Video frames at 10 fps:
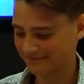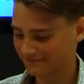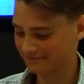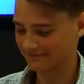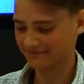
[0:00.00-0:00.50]

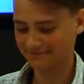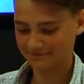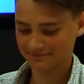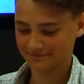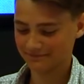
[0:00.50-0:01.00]

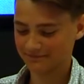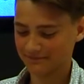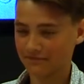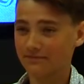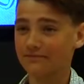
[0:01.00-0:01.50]

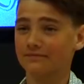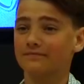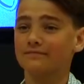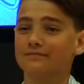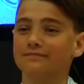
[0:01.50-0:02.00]

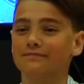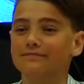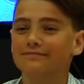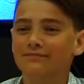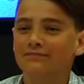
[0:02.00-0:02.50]

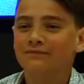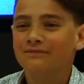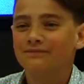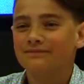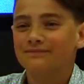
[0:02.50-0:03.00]

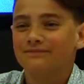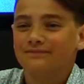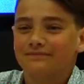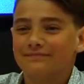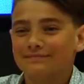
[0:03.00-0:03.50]

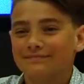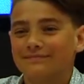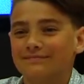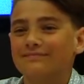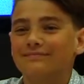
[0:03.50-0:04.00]

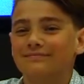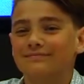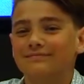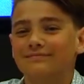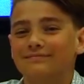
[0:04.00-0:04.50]

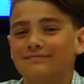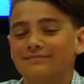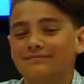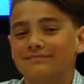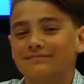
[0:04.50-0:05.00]

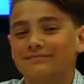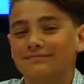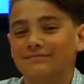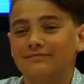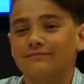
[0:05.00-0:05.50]

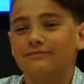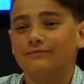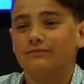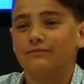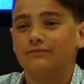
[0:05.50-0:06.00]

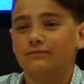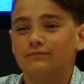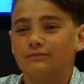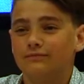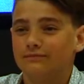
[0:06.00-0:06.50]

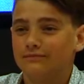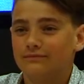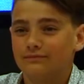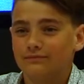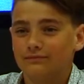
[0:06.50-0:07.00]

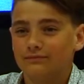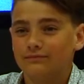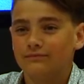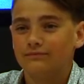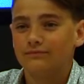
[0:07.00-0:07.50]

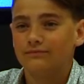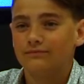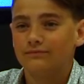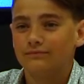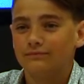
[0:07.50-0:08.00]
[no speech]